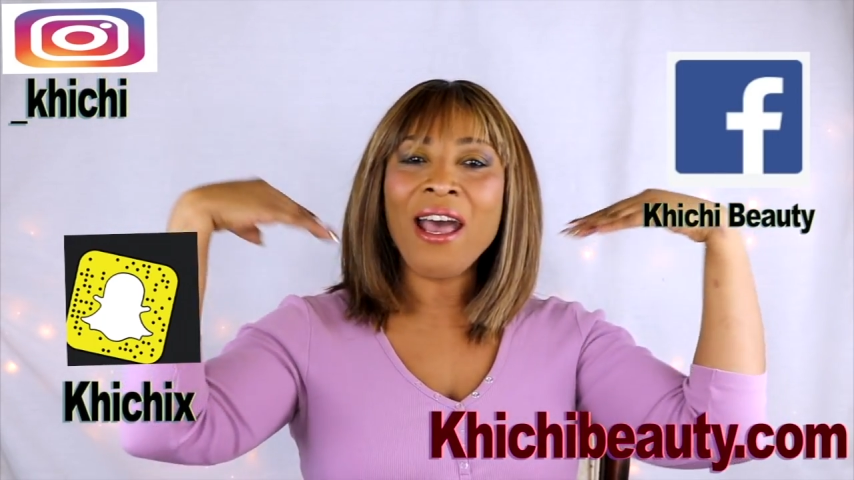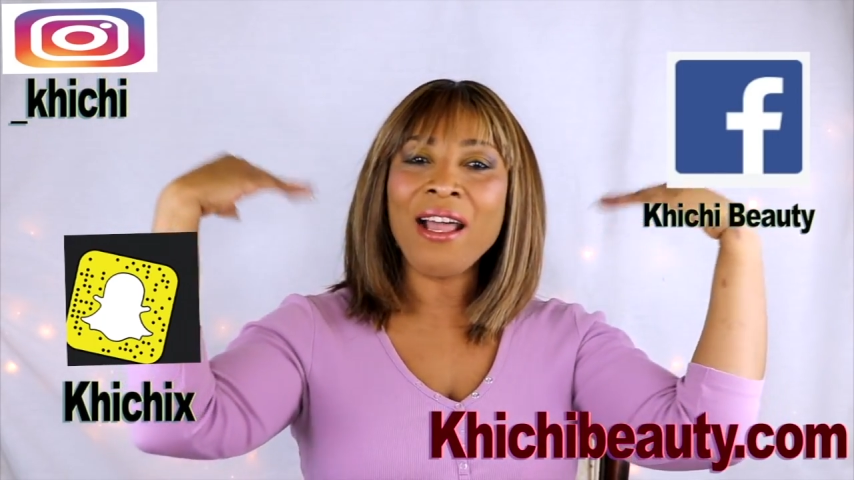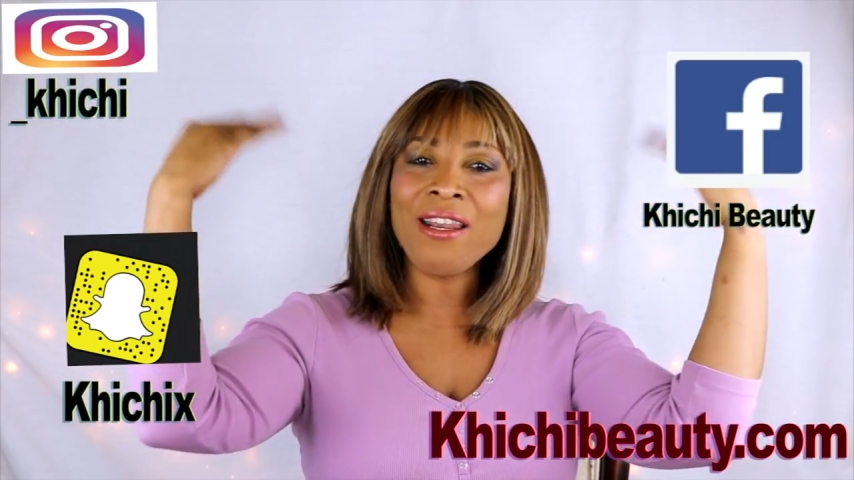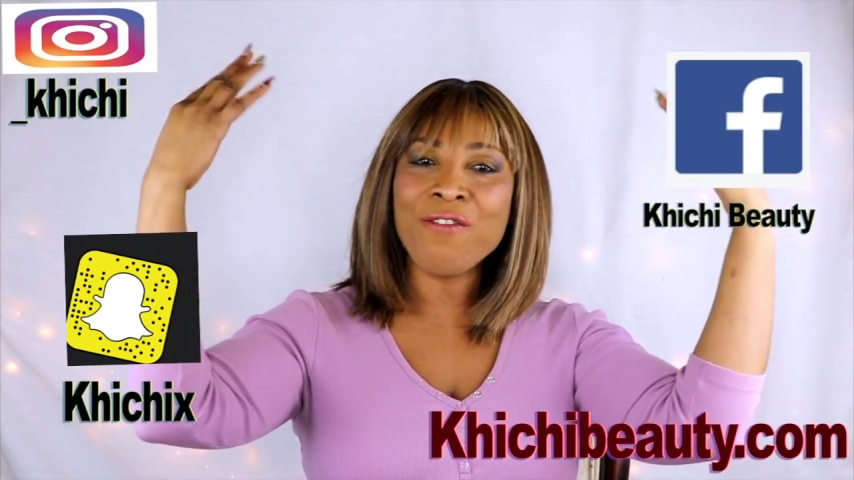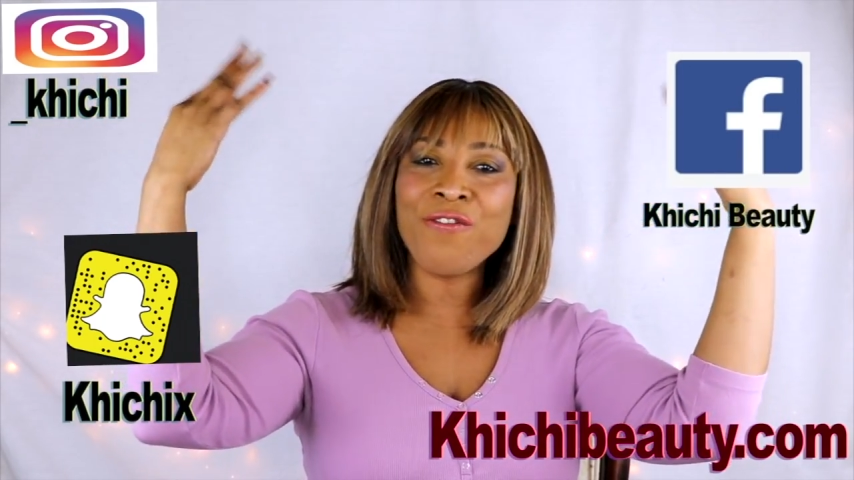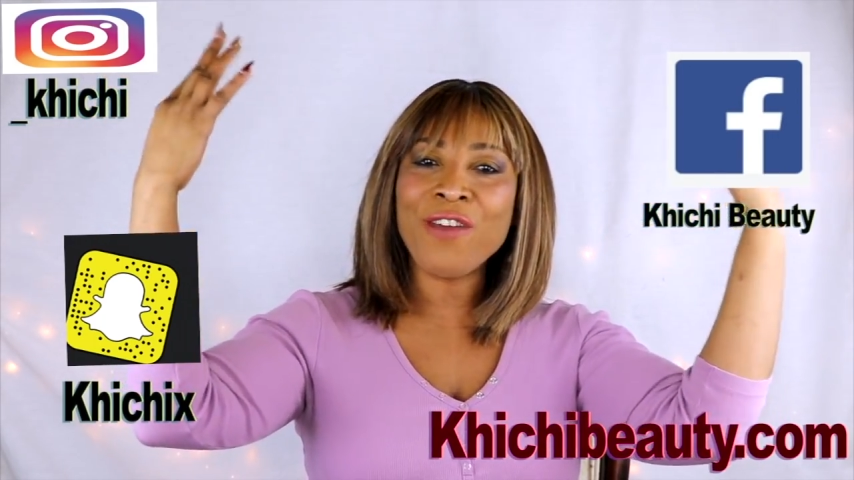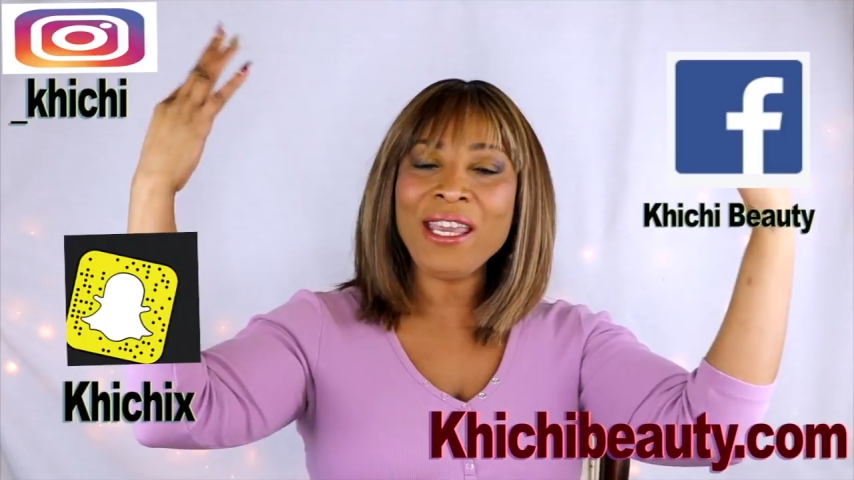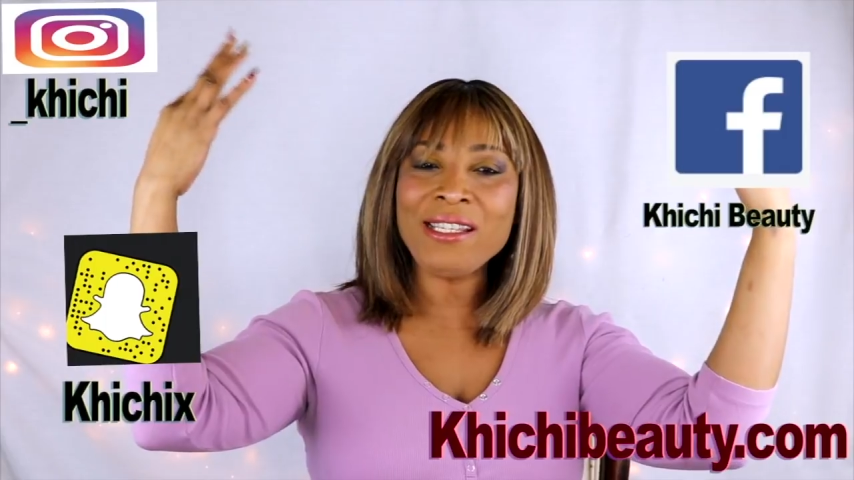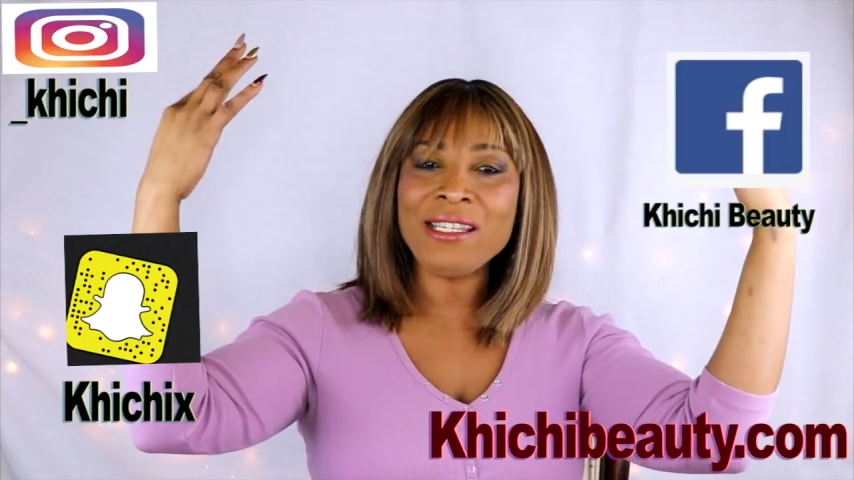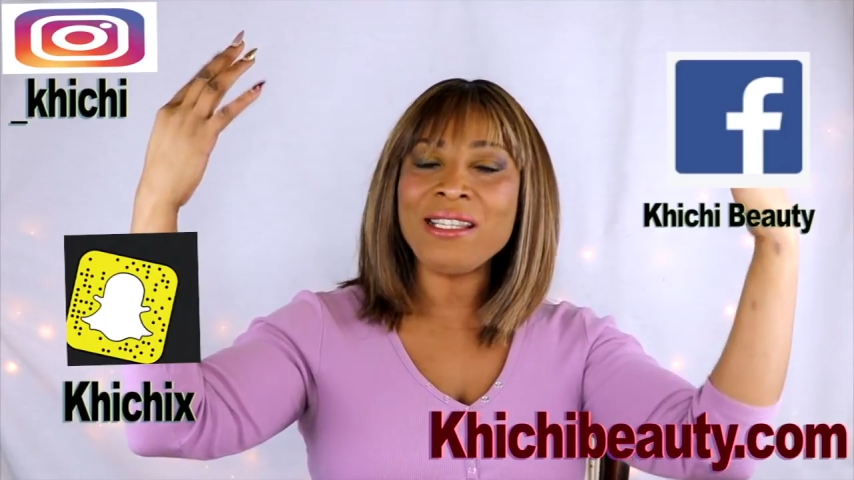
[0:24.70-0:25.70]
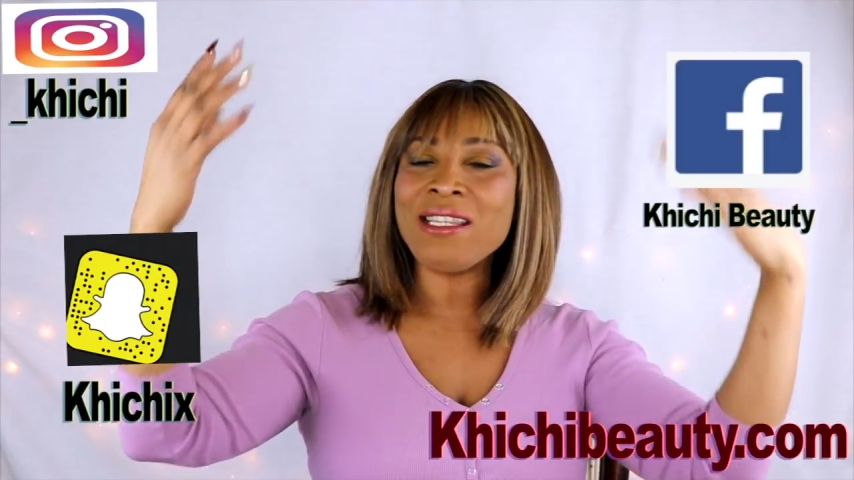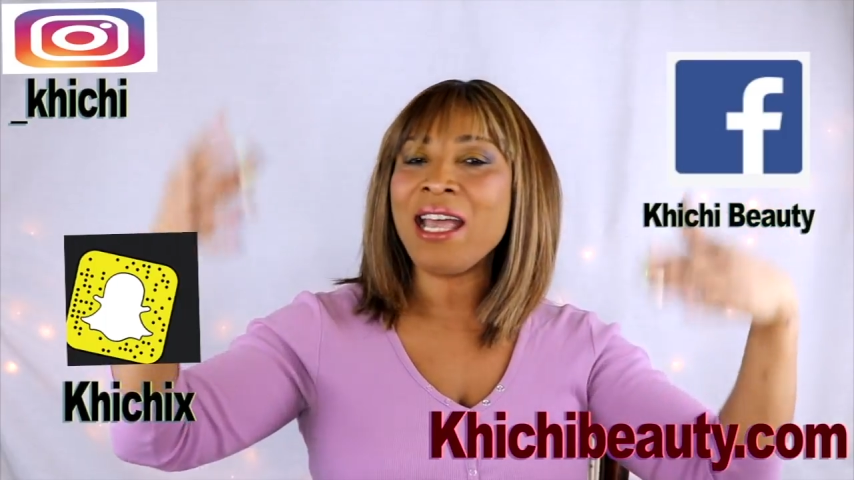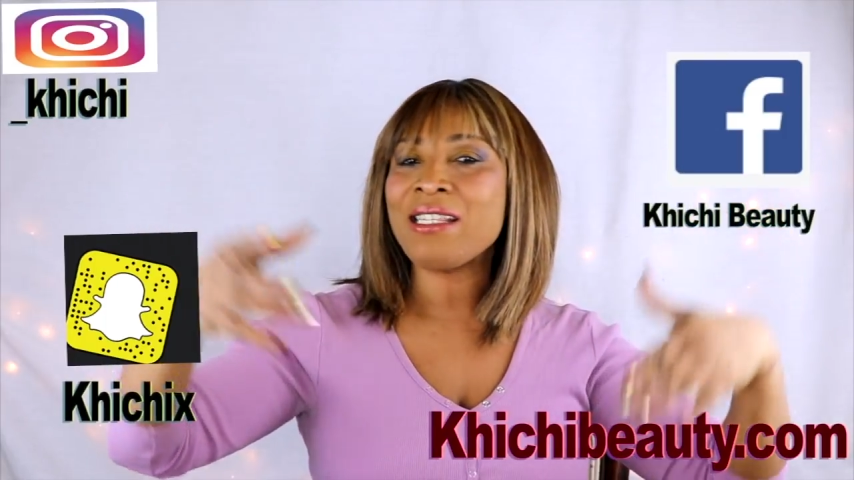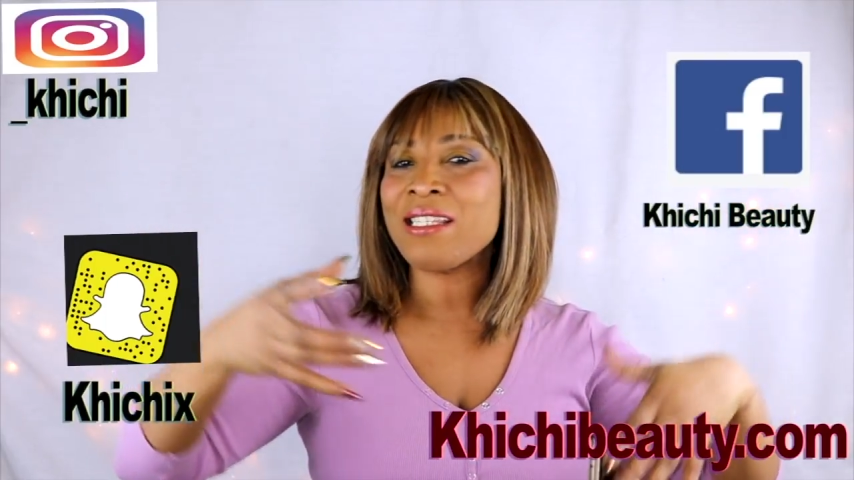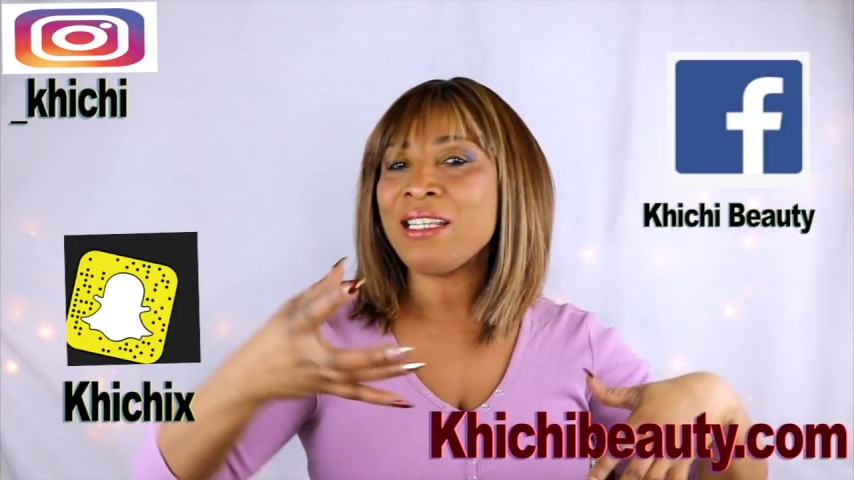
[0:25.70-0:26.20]
elevating
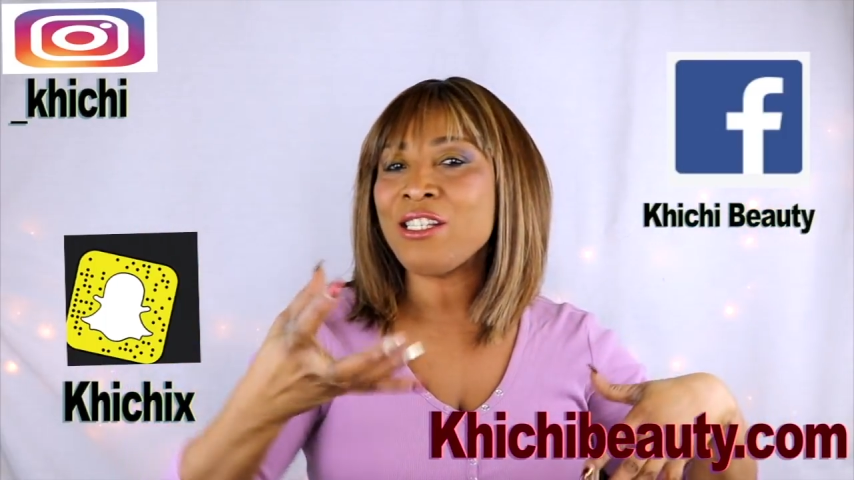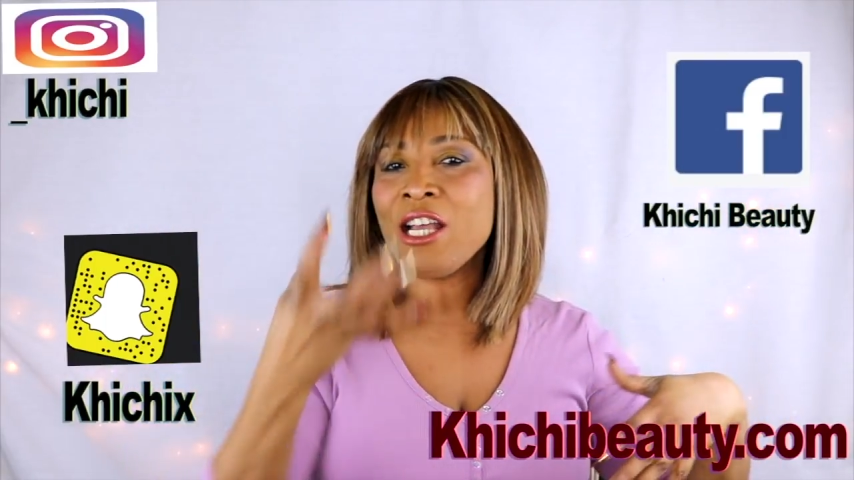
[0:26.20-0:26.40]
that skin,